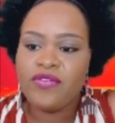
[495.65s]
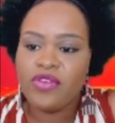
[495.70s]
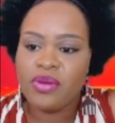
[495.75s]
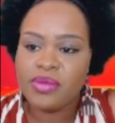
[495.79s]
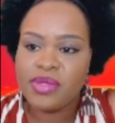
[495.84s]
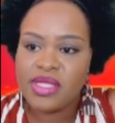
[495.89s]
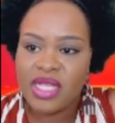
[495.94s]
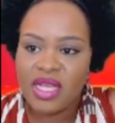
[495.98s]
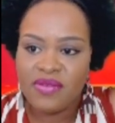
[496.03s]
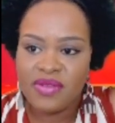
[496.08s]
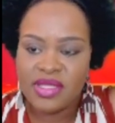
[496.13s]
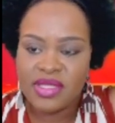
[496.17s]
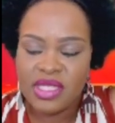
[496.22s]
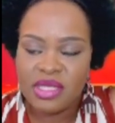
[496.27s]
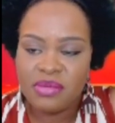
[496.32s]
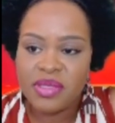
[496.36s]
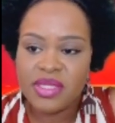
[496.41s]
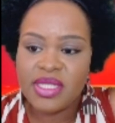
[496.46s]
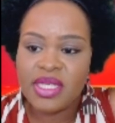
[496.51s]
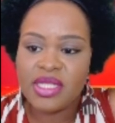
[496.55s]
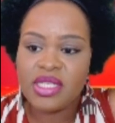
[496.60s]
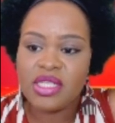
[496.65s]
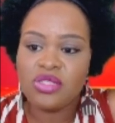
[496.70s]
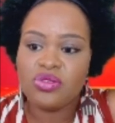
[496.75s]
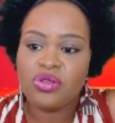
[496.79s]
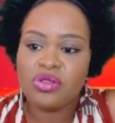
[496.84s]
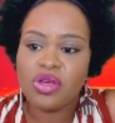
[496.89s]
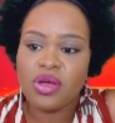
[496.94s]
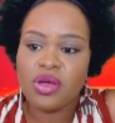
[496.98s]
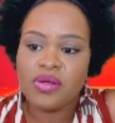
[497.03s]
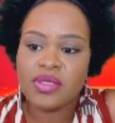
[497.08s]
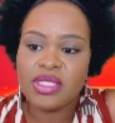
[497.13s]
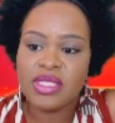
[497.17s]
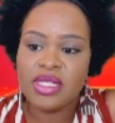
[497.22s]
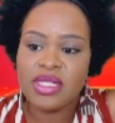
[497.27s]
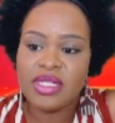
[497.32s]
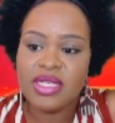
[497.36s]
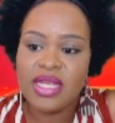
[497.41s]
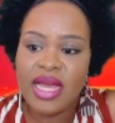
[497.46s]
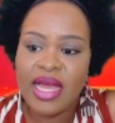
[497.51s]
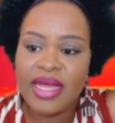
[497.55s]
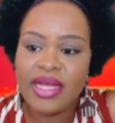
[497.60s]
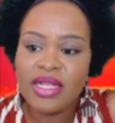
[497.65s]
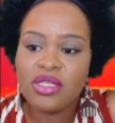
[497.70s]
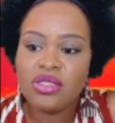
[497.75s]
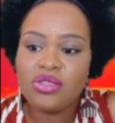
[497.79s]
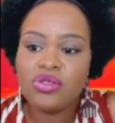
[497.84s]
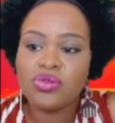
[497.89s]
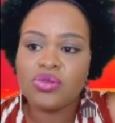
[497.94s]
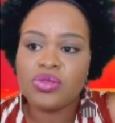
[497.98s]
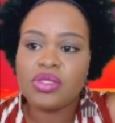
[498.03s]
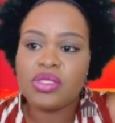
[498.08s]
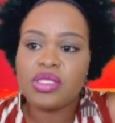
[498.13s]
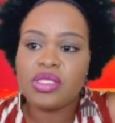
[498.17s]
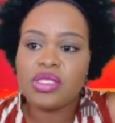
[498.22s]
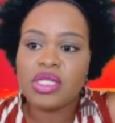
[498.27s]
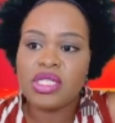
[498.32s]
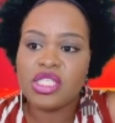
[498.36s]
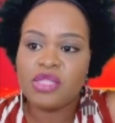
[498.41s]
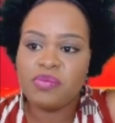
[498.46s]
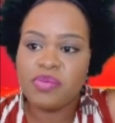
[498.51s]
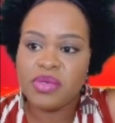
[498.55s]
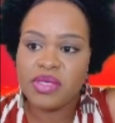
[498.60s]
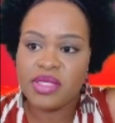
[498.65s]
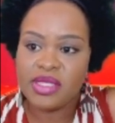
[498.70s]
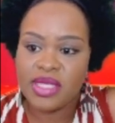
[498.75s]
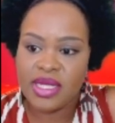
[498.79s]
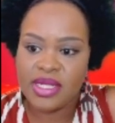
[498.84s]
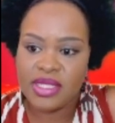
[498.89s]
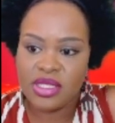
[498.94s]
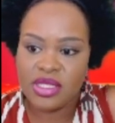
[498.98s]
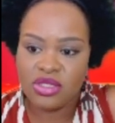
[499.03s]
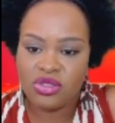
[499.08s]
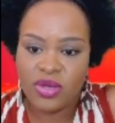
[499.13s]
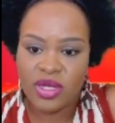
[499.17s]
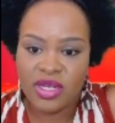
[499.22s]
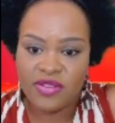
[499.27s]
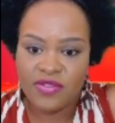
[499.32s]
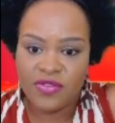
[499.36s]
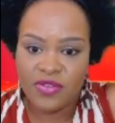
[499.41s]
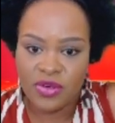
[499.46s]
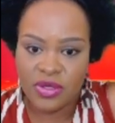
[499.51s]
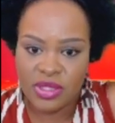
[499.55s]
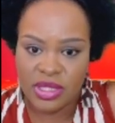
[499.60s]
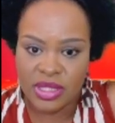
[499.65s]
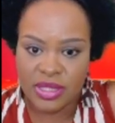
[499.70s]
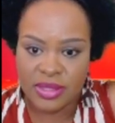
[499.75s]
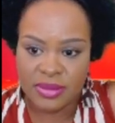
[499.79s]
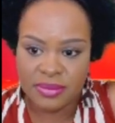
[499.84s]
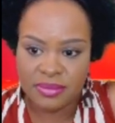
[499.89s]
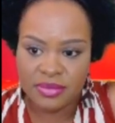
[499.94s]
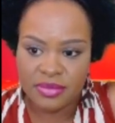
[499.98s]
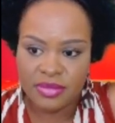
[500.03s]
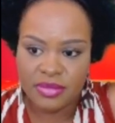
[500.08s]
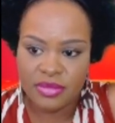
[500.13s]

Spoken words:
from 17% in 2009 to 6% in 2014.